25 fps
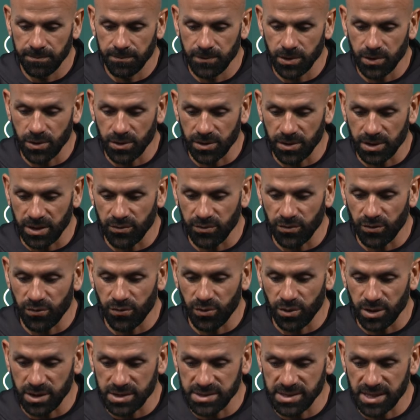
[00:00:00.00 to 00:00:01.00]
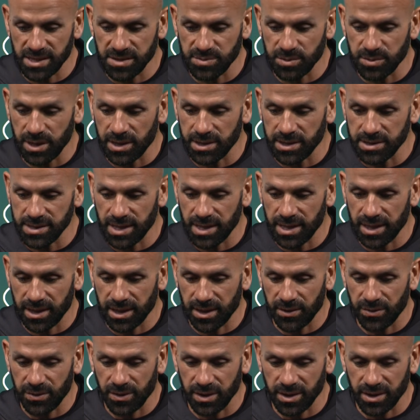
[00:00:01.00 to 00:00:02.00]
you know, to give a full assessment on Zach,
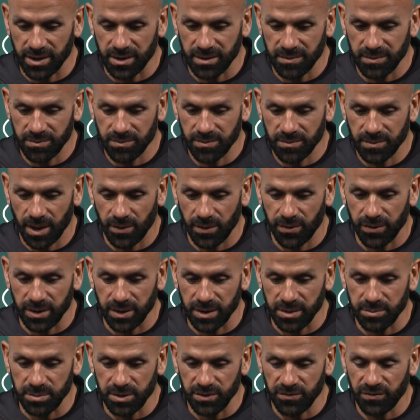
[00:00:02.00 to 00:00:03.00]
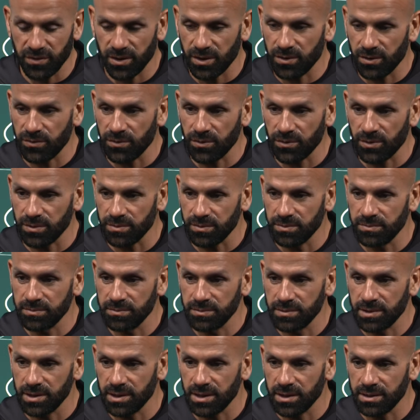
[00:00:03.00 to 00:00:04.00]
I think I think it'd be fair for
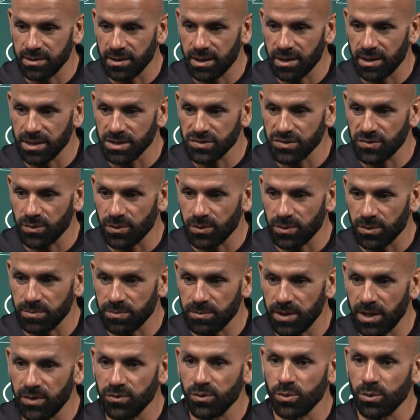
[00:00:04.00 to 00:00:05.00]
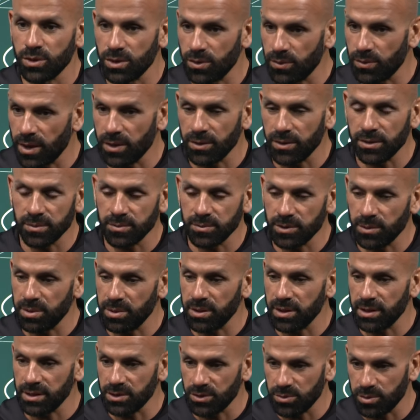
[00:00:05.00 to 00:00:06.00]
to, to ask for everyone around him to
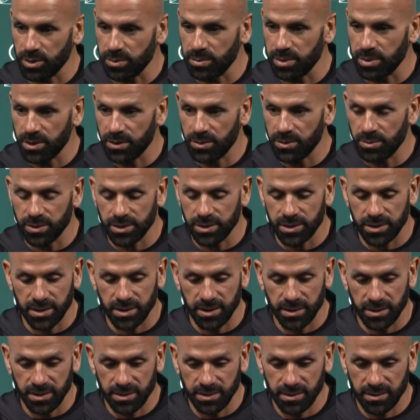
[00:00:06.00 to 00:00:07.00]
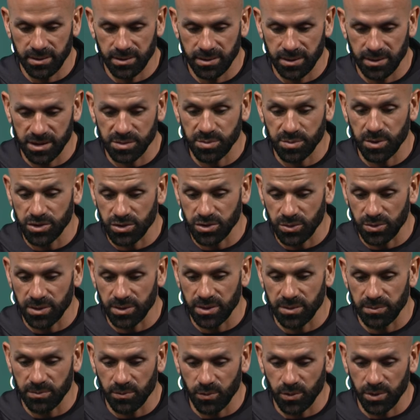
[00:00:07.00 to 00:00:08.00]
play a little bit better, but uh, especially with
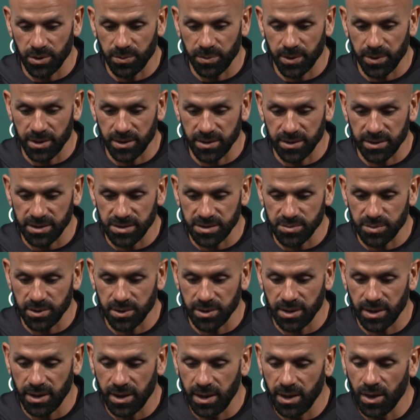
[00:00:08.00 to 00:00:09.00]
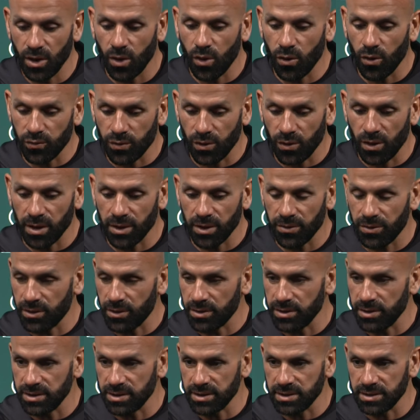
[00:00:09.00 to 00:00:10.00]
the, with the penalties. But overall, I thought
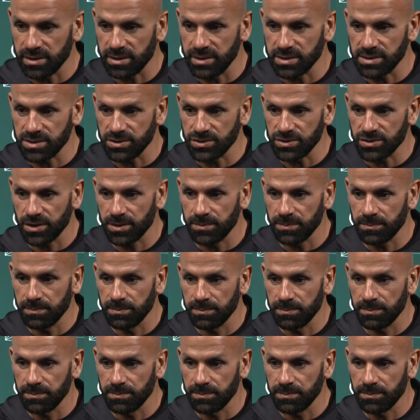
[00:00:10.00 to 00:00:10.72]
he did a decent job.